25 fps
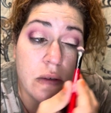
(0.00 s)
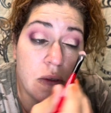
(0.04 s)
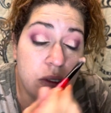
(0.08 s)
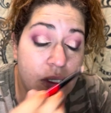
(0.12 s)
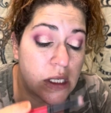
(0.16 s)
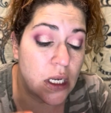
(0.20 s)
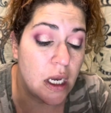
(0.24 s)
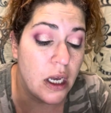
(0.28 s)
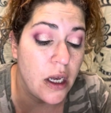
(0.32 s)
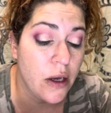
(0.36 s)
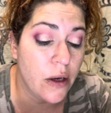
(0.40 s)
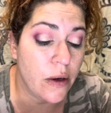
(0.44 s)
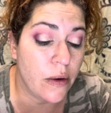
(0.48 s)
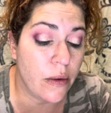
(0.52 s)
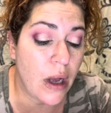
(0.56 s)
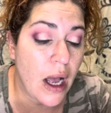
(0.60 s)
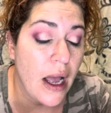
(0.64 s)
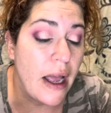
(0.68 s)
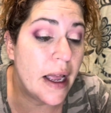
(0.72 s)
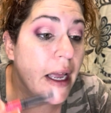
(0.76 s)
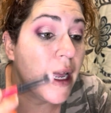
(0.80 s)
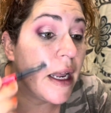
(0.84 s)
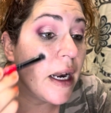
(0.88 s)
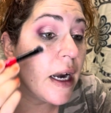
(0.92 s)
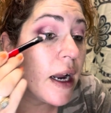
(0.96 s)
So,
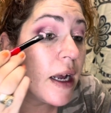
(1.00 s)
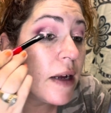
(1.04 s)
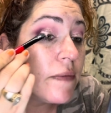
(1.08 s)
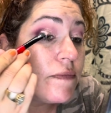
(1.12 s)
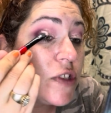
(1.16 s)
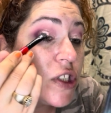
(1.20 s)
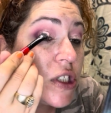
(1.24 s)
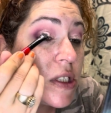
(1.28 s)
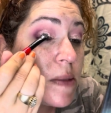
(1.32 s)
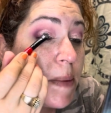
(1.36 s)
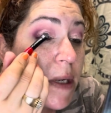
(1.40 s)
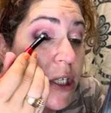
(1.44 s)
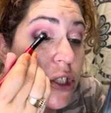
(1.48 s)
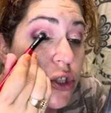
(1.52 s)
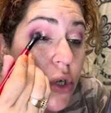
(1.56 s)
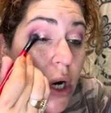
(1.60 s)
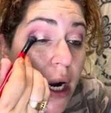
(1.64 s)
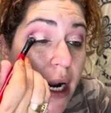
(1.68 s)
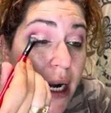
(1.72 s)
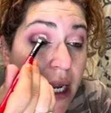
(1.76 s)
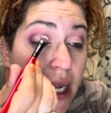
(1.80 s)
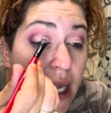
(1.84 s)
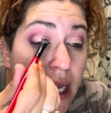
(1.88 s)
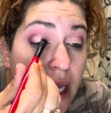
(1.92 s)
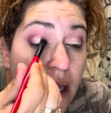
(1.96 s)
and I've just been trying
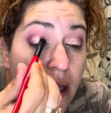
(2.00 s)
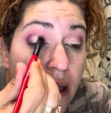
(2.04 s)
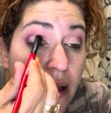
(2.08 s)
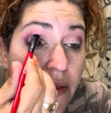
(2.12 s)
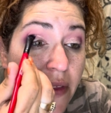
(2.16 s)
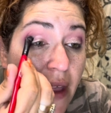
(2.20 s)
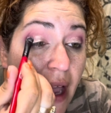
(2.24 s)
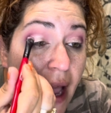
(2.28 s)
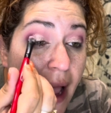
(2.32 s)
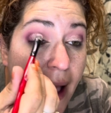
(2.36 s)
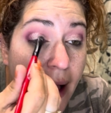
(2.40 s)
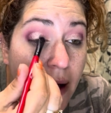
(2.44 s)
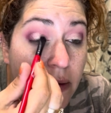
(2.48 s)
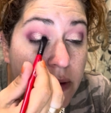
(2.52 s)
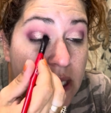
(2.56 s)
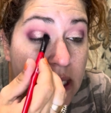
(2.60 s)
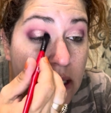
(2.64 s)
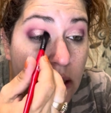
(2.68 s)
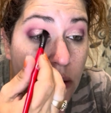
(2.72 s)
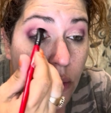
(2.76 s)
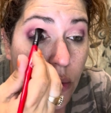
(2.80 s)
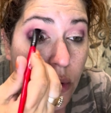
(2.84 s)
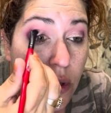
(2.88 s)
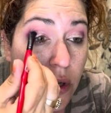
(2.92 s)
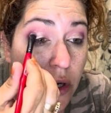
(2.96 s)
to get the house
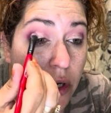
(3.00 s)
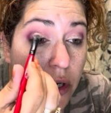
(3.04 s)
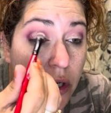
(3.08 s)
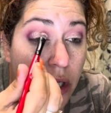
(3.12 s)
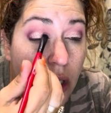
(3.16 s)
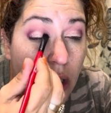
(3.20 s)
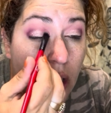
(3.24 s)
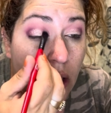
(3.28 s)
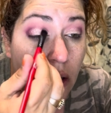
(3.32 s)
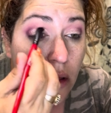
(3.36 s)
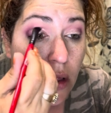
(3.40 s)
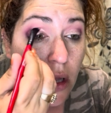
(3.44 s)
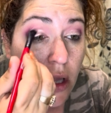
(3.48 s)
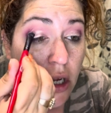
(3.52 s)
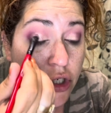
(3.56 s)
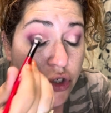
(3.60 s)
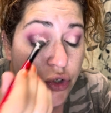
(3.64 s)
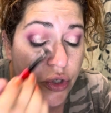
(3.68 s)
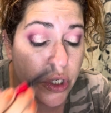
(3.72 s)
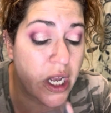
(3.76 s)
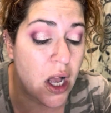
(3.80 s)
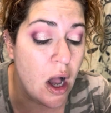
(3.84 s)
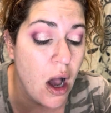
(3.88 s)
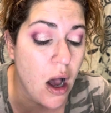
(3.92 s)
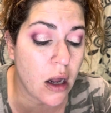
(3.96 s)
in order, you know,
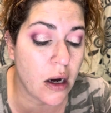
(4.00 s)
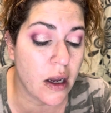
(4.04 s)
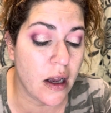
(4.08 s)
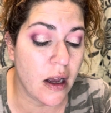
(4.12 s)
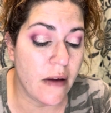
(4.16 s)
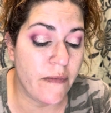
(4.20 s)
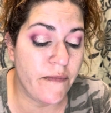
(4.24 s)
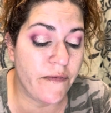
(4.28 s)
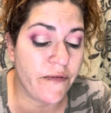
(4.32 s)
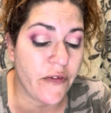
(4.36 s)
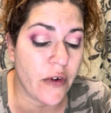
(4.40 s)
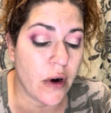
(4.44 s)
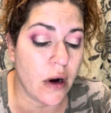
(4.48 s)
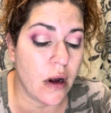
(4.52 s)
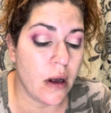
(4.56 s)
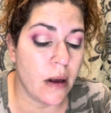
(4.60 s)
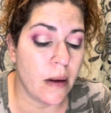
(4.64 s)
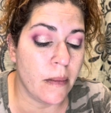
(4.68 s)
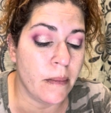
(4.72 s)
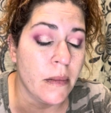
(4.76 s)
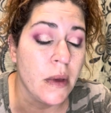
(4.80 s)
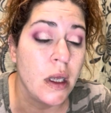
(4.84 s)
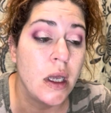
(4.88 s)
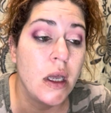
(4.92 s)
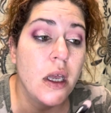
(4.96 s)
laundry caught up
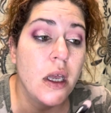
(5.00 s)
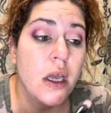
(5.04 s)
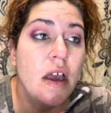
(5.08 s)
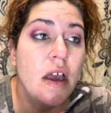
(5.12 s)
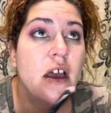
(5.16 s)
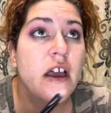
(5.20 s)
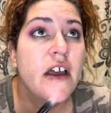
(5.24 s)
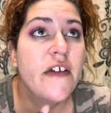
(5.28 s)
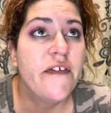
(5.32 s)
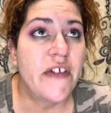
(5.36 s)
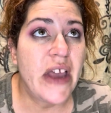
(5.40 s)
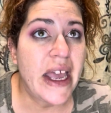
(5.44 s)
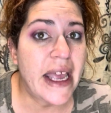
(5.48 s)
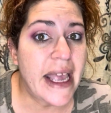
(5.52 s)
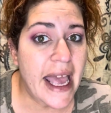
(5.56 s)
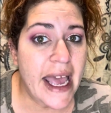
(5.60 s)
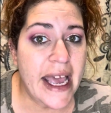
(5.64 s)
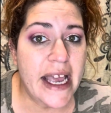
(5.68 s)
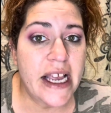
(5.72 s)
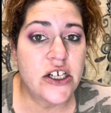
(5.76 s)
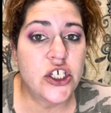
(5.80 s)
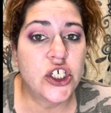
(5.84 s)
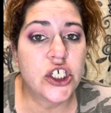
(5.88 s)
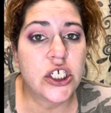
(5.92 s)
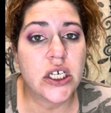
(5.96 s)
from
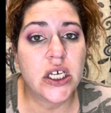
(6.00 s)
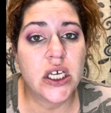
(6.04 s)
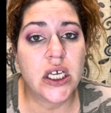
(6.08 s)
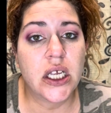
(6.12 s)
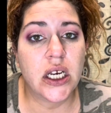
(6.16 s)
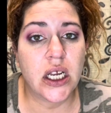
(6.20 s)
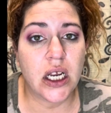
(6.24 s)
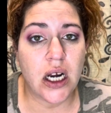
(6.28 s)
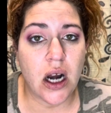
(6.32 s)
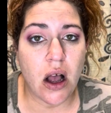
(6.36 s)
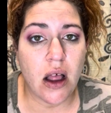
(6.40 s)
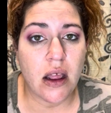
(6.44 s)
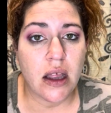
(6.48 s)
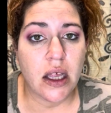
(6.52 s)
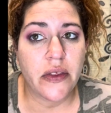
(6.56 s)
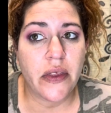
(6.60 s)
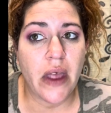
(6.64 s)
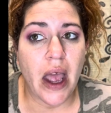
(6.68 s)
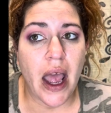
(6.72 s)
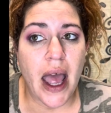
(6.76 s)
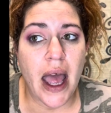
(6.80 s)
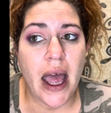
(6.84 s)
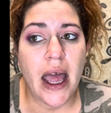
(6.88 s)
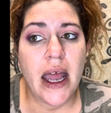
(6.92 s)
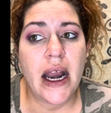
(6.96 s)
vacation and all of
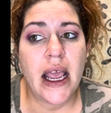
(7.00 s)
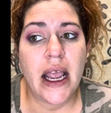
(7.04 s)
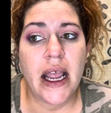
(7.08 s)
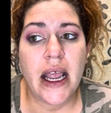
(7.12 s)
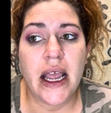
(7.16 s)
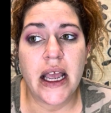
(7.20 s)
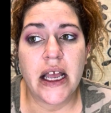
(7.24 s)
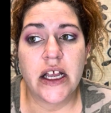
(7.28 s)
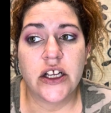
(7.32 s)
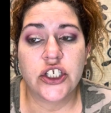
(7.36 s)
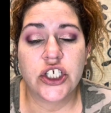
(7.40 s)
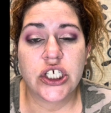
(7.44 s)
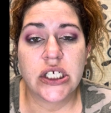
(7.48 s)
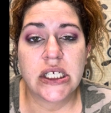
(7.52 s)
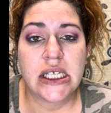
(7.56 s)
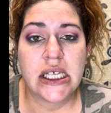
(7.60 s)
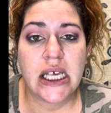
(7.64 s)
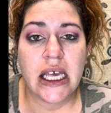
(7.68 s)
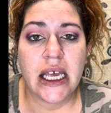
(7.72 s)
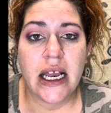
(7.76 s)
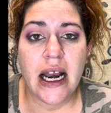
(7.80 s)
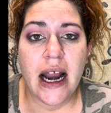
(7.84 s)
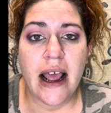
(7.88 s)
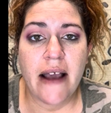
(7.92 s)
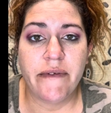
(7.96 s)
that, and just
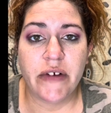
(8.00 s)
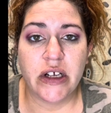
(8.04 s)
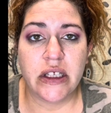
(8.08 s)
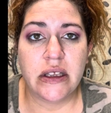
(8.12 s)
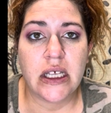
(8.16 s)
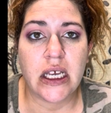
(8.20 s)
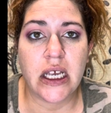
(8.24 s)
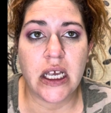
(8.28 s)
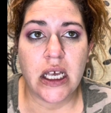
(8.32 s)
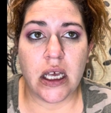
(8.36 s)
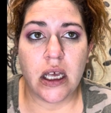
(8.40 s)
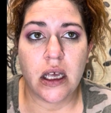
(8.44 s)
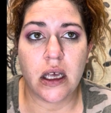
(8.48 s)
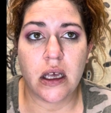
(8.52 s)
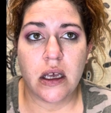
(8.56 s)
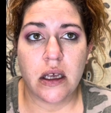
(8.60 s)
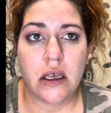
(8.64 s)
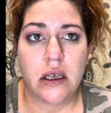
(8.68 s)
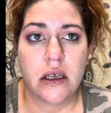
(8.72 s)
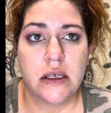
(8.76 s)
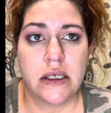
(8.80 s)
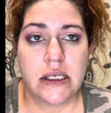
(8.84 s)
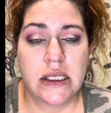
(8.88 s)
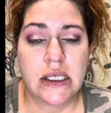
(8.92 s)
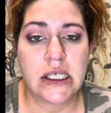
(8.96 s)
get everything
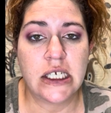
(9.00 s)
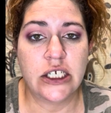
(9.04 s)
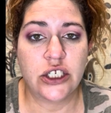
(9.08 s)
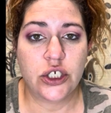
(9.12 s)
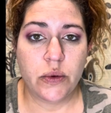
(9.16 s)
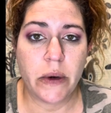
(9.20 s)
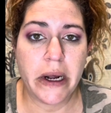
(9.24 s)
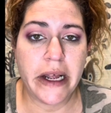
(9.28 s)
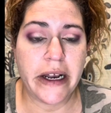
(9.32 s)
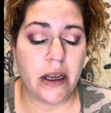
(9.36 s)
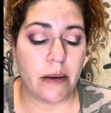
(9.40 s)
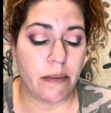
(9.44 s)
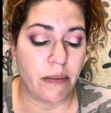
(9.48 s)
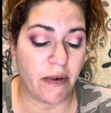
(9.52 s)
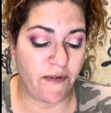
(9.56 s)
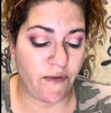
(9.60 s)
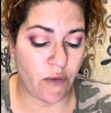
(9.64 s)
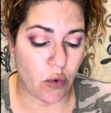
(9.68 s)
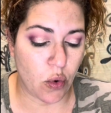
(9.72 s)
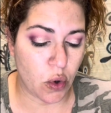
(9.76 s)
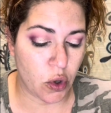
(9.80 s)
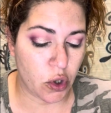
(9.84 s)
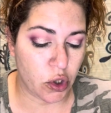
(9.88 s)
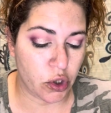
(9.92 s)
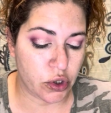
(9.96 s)
situated
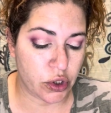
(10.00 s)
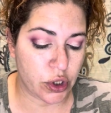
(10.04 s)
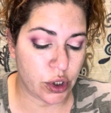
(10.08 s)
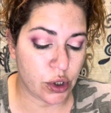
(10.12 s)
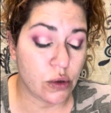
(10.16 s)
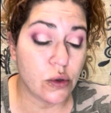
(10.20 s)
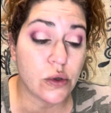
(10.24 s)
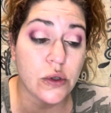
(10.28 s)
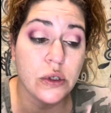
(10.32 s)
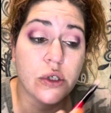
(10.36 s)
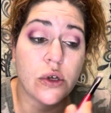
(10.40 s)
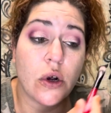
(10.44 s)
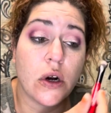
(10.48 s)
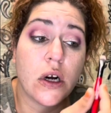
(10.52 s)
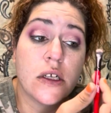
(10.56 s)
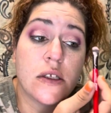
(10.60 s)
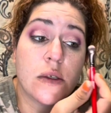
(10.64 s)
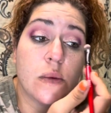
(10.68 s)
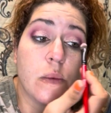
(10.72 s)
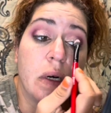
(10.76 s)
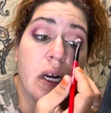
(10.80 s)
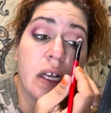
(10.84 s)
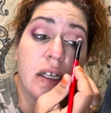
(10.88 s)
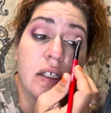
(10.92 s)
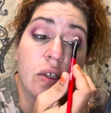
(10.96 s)
before school starts
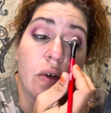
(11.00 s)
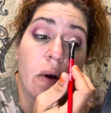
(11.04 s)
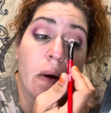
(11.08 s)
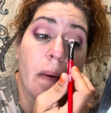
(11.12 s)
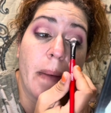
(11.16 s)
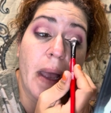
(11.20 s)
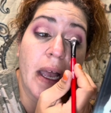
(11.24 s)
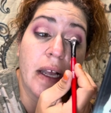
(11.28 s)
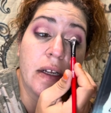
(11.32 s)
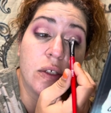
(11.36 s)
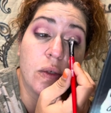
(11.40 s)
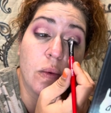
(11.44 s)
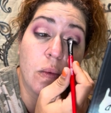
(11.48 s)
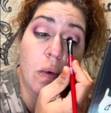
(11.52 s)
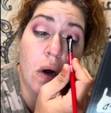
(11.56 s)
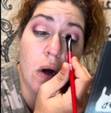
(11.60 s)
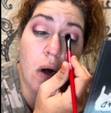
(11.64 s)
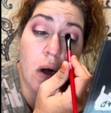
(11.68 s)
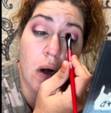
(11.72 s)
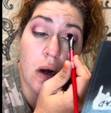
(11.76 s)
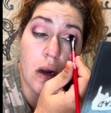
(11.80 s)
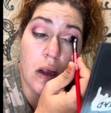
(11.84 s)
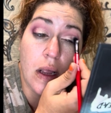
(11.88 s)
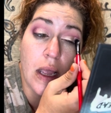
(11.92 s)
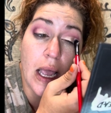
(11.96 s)
when I start back to
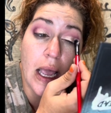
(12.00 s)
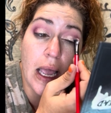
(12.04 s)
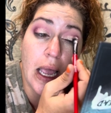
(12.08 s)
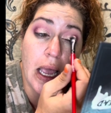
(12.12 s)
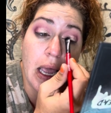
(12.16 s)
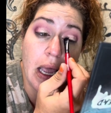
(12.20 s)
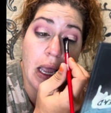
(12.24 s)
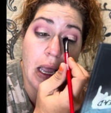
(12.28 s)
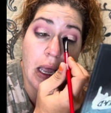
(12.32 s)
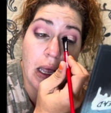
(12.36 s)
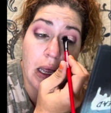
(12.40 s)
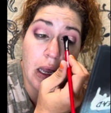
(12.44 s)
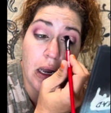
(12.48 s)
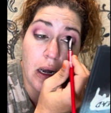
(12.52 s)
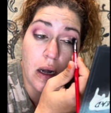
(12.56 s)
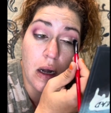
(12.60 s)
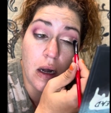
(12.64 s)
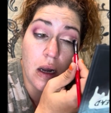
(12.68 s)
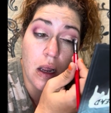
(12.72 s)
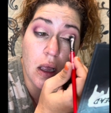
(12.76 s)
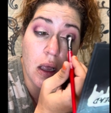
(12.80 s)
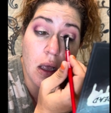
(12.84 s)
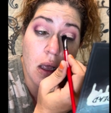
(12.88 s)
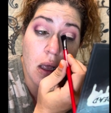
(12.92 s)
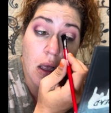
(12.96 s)
work and
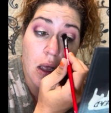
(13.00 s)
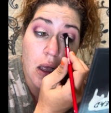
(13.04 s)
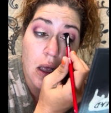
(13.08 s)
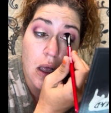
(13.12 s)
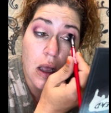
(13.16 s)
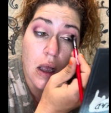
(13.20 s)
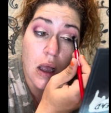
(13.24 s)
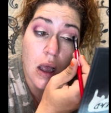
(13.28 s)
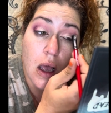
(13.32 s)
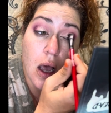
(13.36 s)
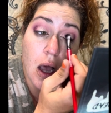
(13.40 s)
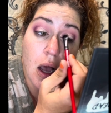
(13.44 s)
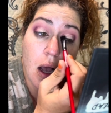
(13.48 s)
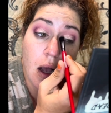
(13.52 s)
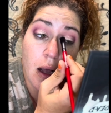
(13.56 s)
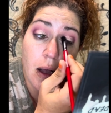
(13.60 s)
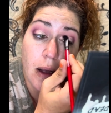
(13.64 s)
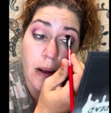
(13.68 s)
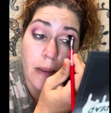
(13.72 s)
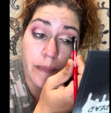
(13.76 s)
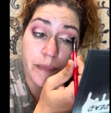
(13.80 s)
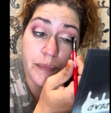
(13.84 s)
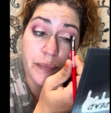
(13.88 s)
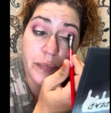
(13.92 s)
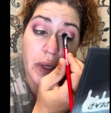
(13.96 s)

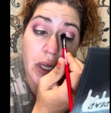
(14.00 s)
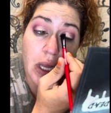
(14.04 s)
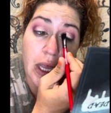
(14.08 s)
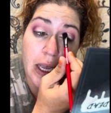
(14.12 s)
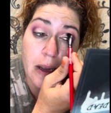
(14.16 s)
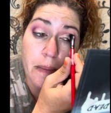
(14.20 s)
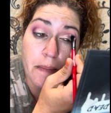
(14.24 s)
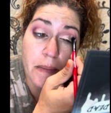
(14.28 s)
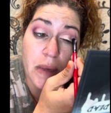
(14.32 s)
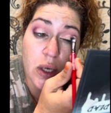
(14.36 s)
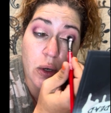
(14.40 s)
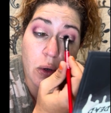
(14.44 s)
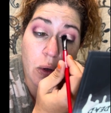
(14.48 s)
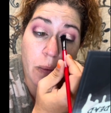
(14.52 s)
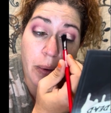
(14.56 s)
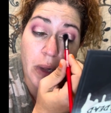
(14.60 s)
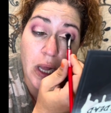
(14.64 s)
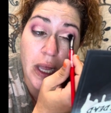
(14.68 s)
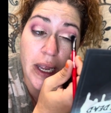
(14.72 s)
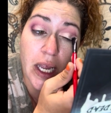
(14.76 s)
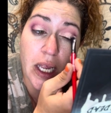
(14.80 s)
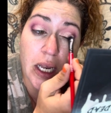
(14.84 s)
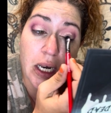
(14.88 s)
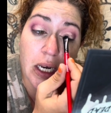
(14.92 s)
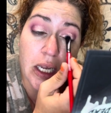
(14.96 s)
um, like meal
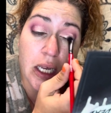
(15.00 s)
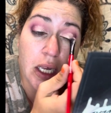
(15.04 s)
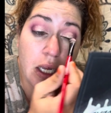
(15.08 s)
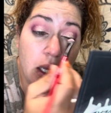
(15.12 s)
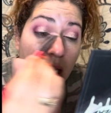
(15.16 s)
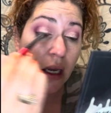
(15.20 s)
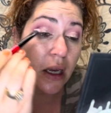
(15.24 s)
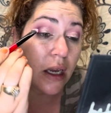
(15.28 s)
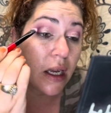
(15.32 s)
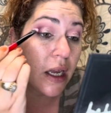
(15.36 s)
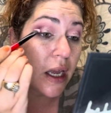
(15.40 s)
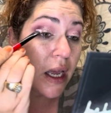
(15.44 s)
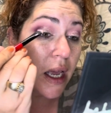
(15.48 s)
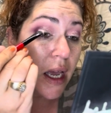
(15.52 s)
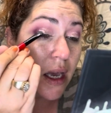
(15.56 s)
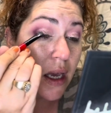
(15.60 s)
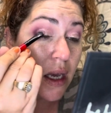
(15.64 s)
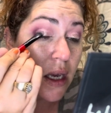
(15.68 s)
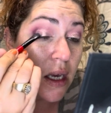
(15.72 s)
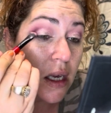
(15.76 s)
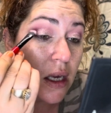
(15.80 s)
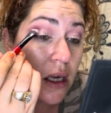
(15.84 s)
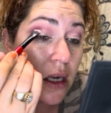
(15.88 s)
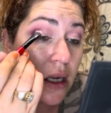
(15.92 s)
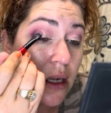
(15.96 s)
planning
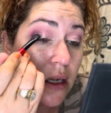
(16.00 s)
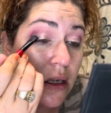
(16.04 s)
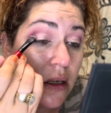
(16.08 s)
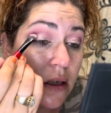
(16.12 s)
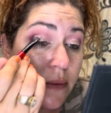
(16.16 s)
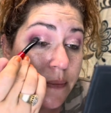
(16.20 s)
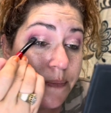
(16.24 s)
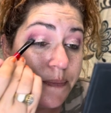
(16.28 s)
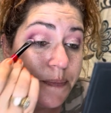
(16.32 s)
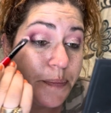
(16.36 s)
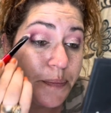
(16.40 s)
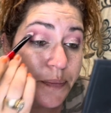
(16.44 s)
and